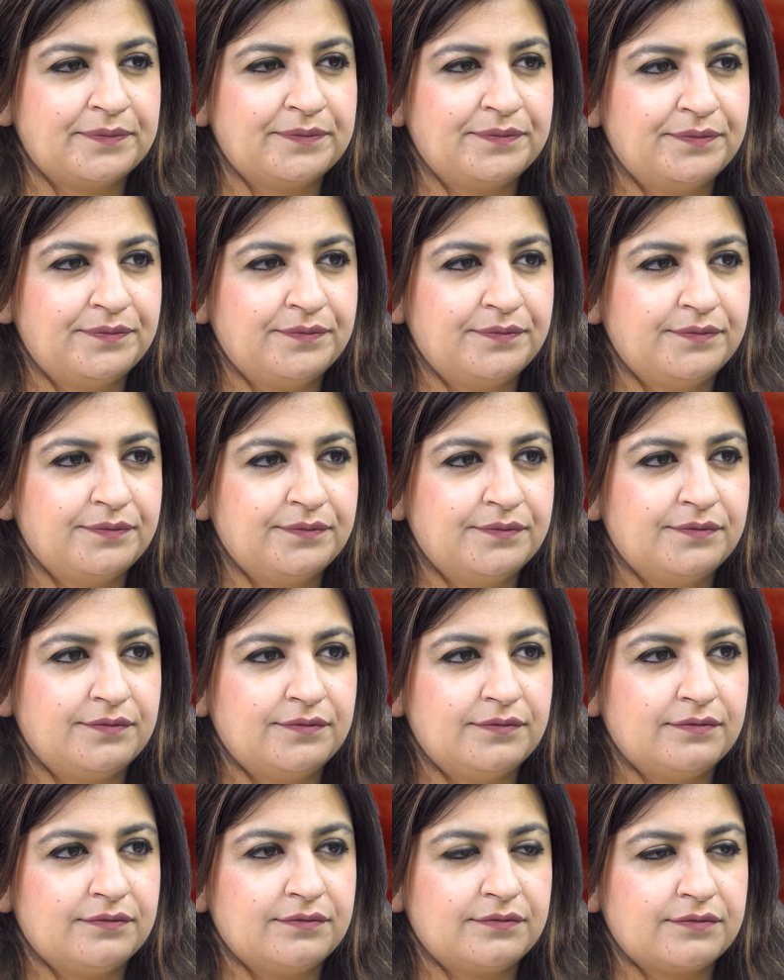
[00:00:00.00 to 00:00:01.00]

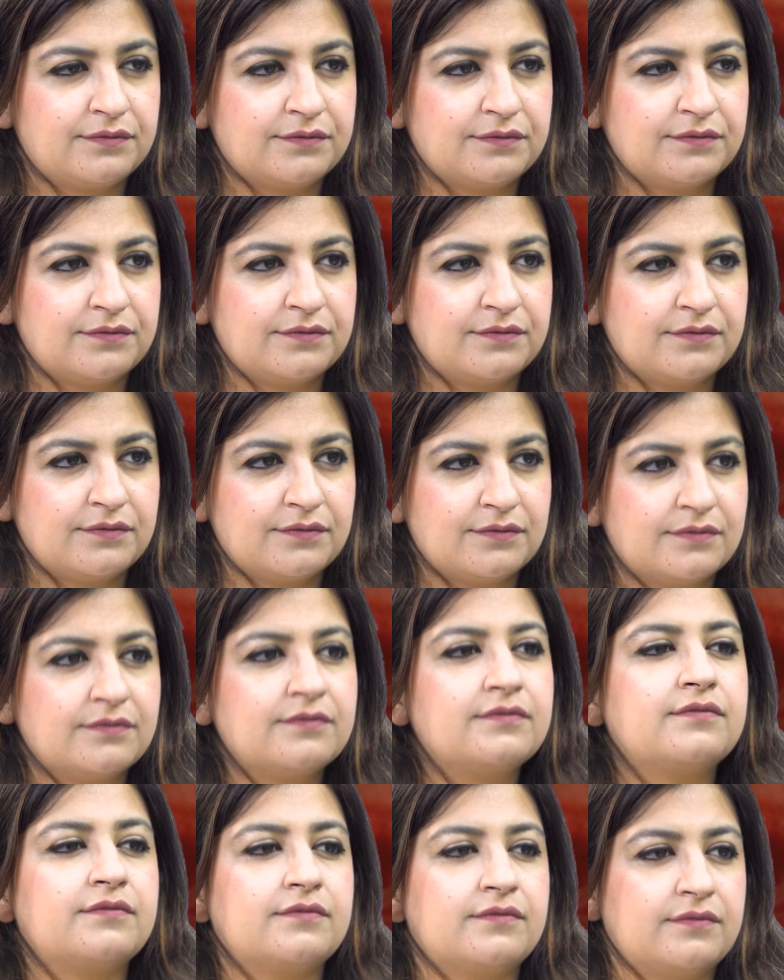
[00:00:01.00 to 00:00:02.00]

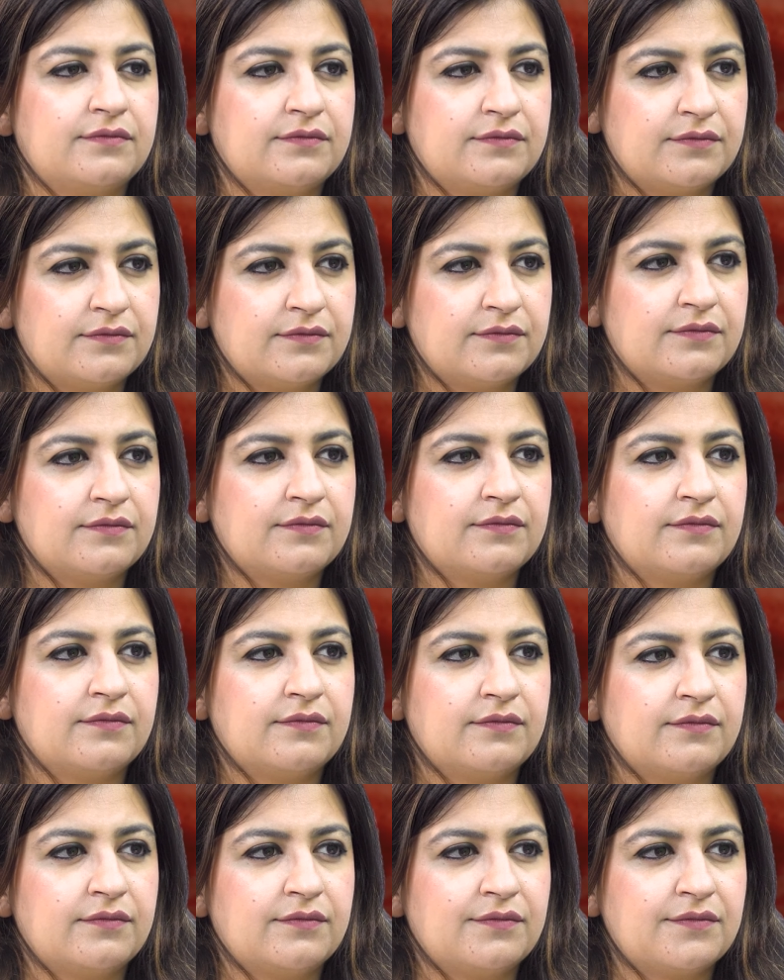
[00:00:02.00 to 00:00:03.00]

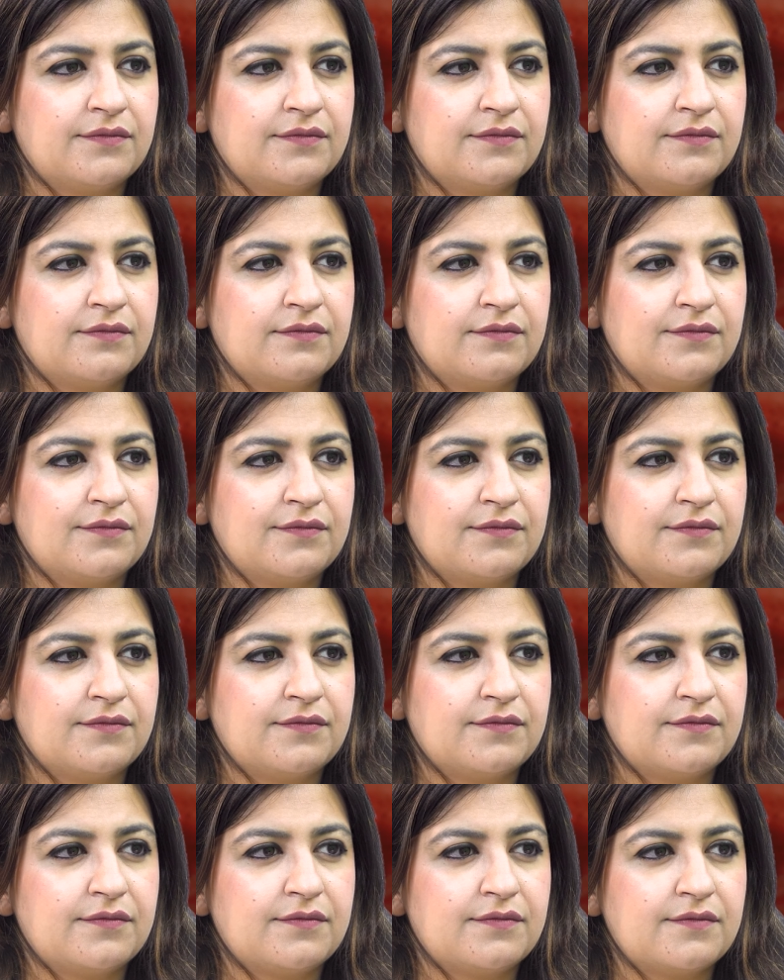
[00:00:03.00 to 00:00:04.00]

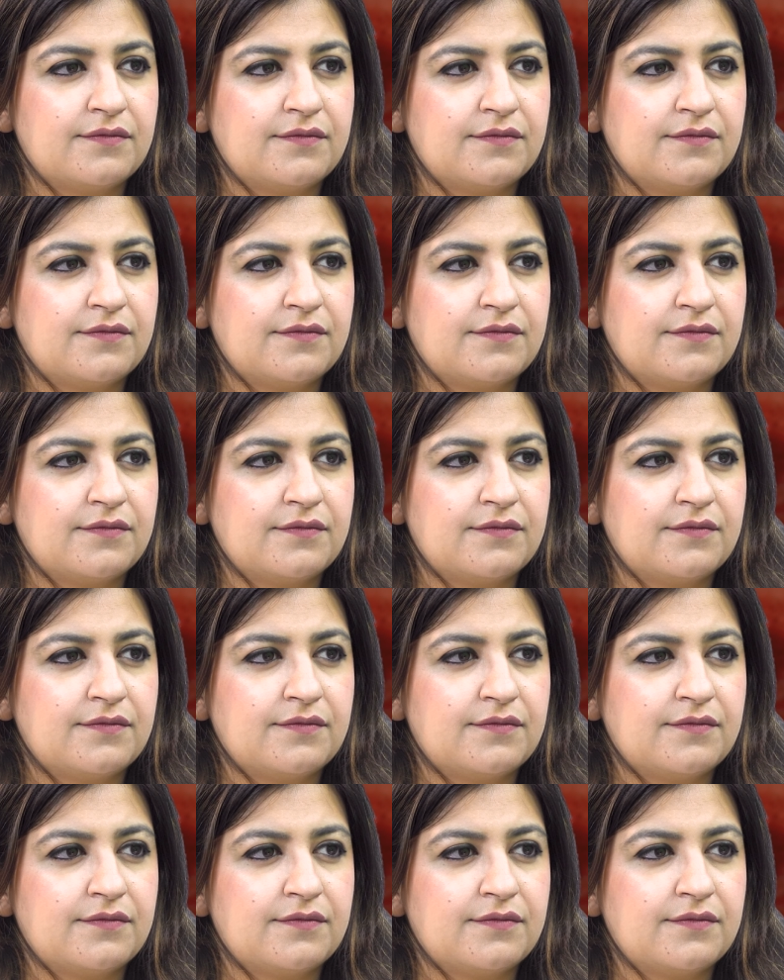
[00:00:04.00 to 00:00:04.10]
The person shown says nothing.